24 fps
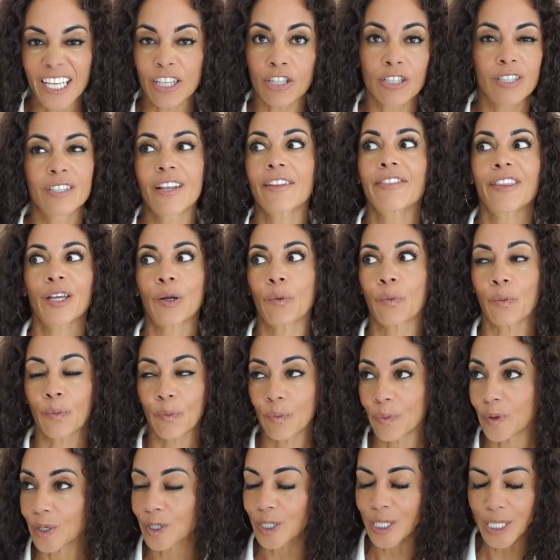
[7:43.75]
And
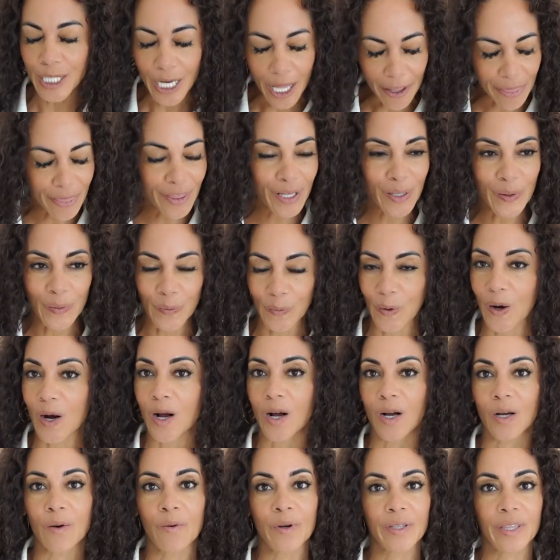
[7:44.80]
there's nothing
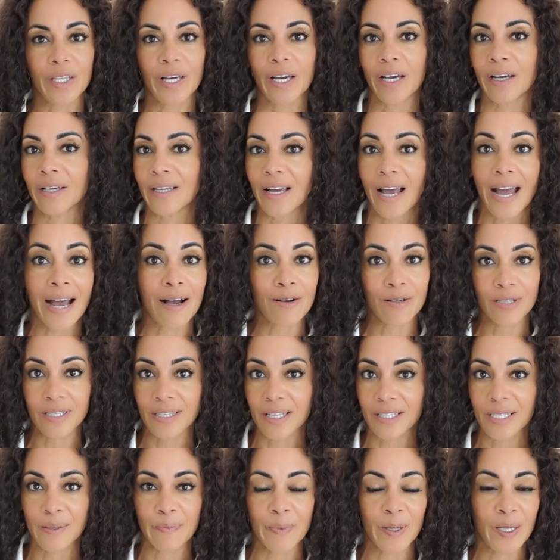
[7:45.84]
wrong with a house
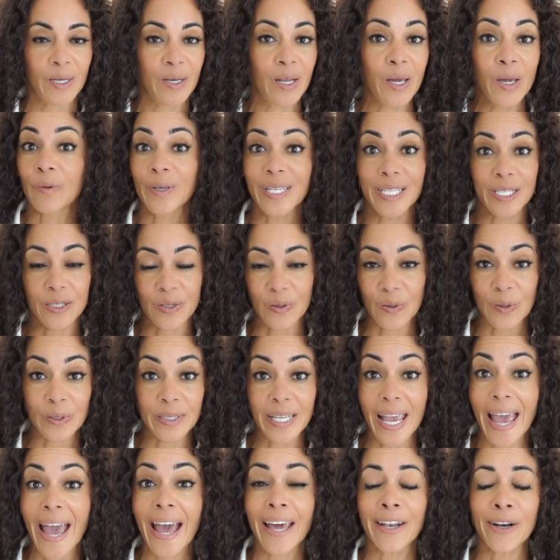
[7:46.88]
that's been
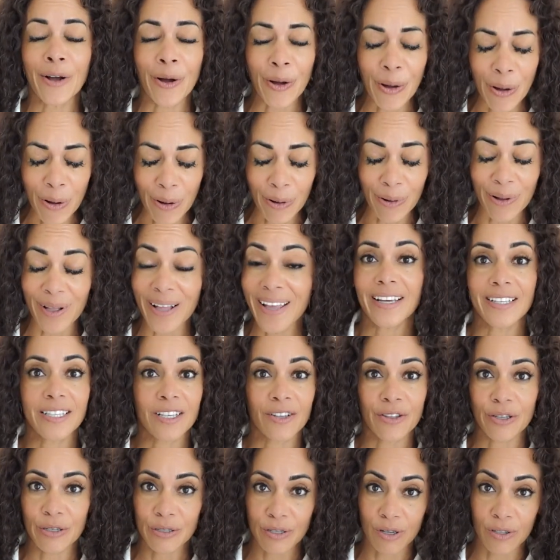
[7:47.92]
resold at all. I
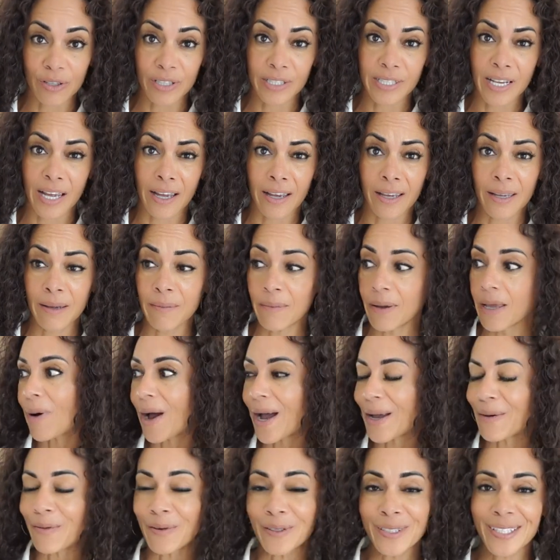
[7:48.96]
sell those all the time, but
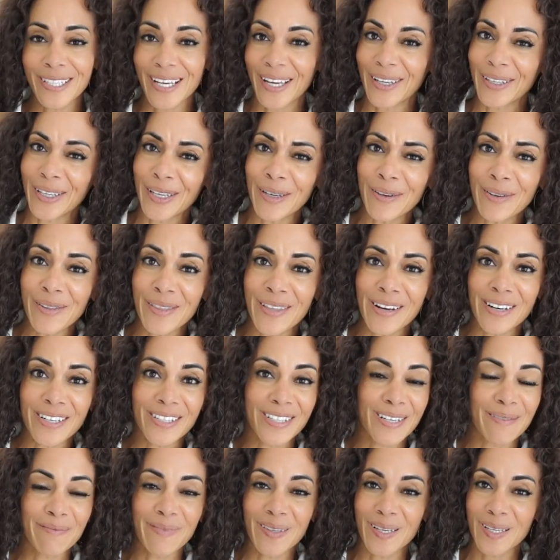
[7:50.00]
I will tell you,
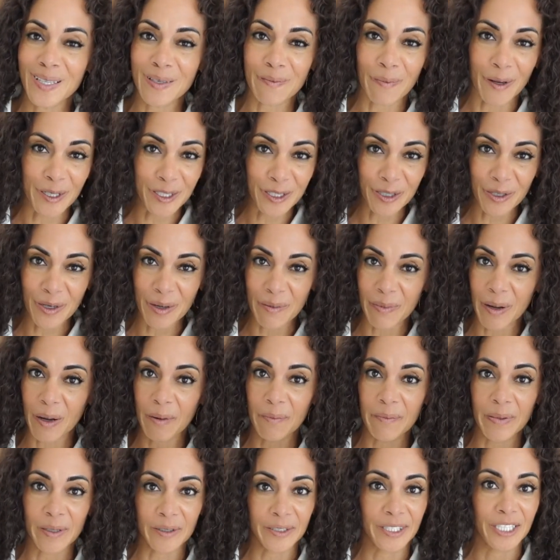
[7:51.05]
there's something special
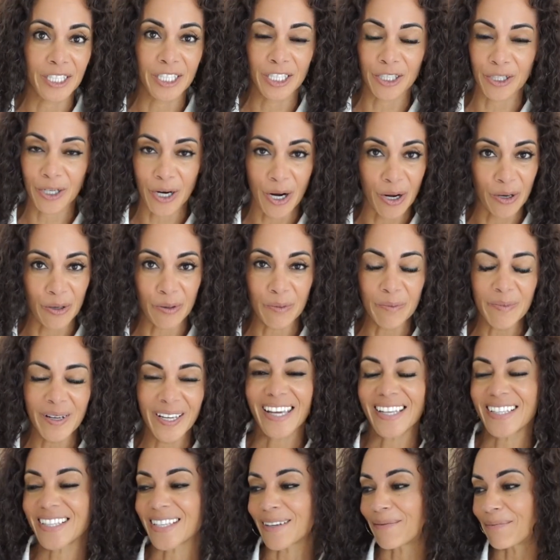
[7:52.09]
about building your home.
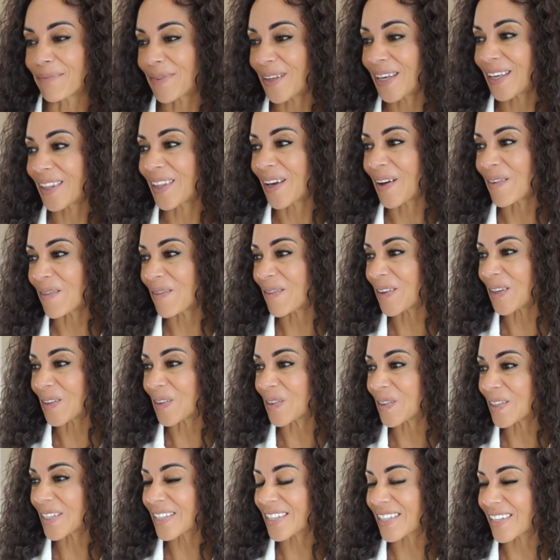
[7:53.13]
It's something that
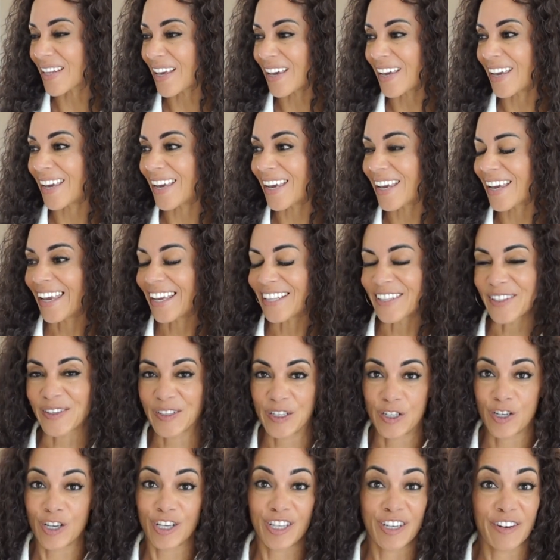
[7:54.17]
feels like it's
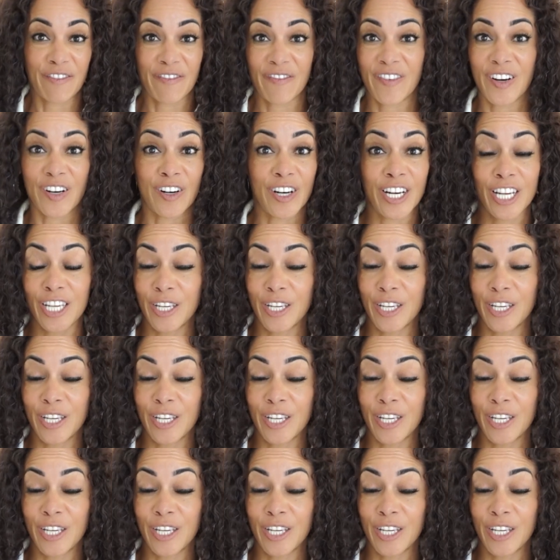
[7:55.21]
just very